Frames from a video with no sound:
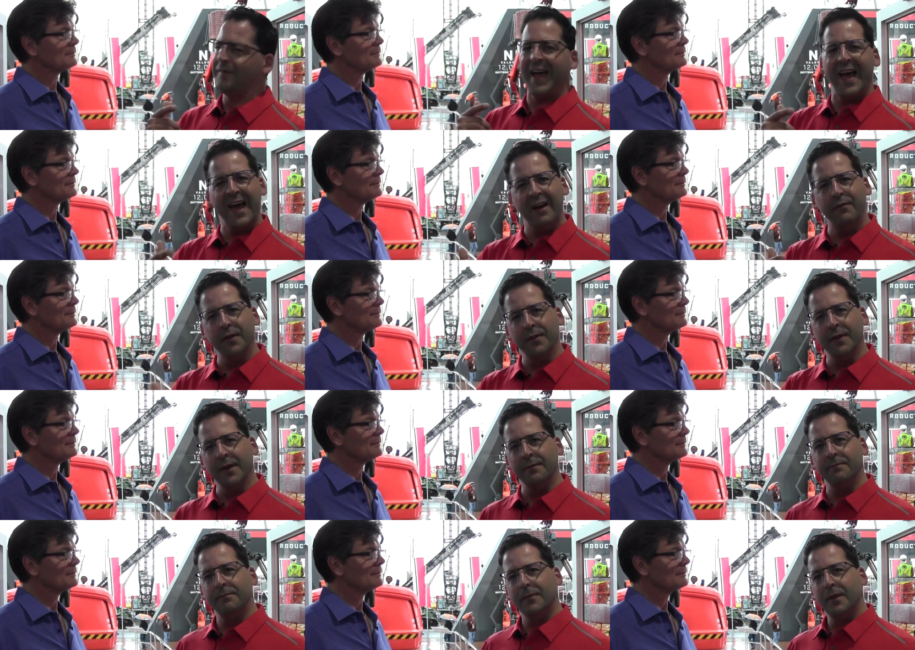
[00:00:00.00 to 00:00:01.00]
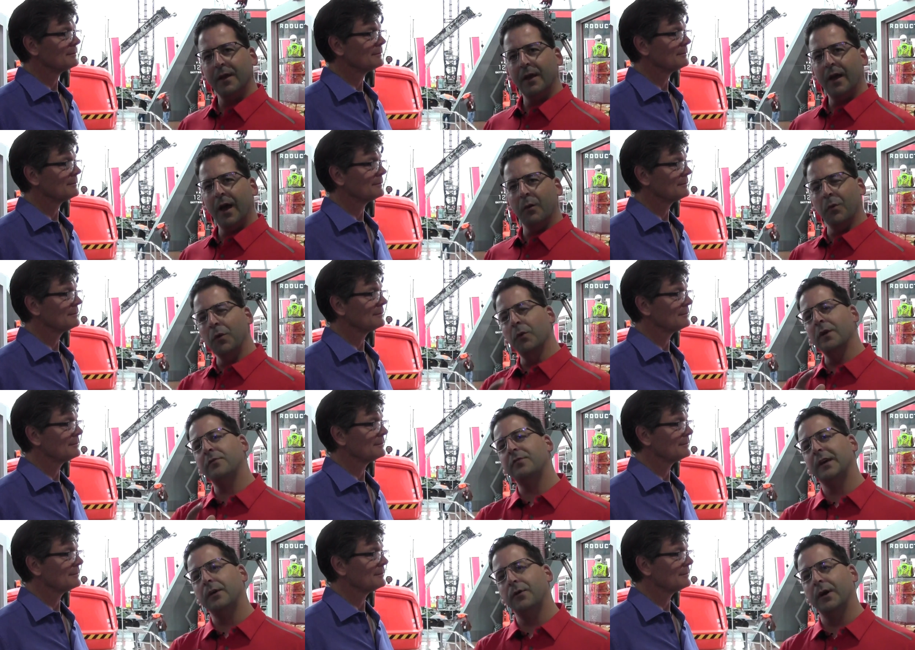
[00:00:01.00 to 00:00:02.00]
Speaker 1: of everything. And we want
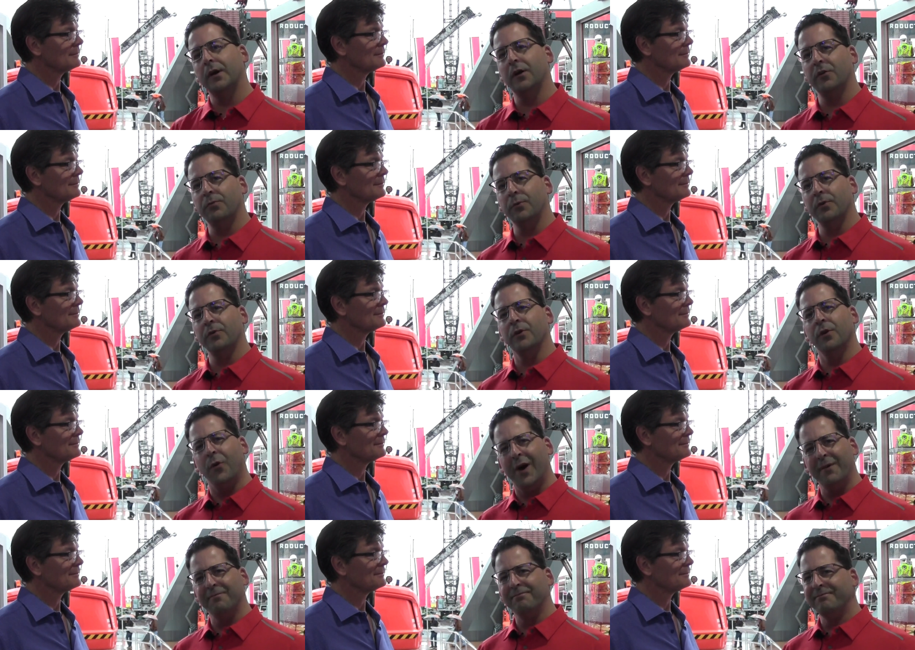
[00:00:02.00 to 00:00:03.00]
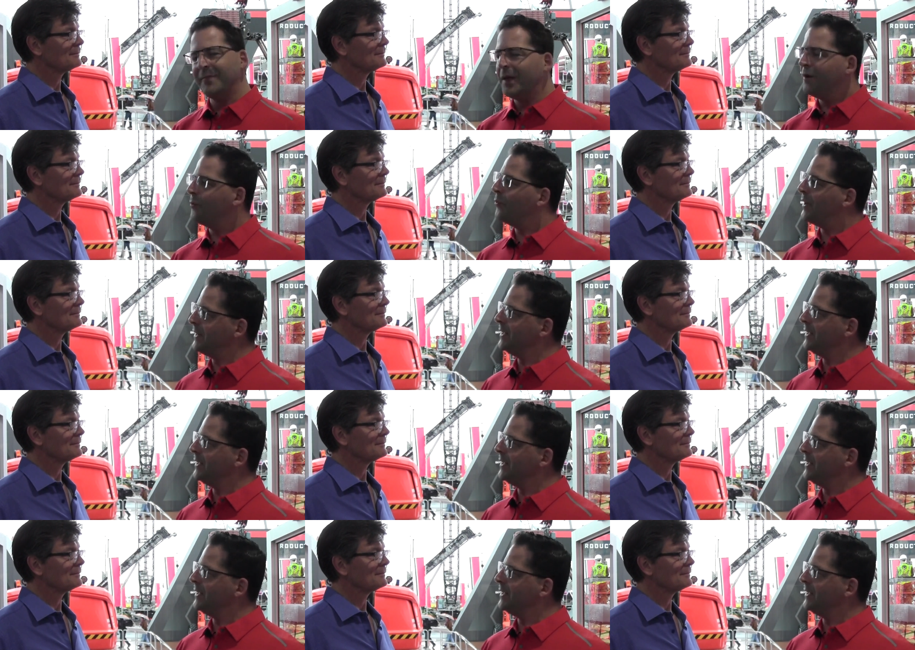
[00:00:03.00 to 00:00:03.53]
to say to our customers, you know what? We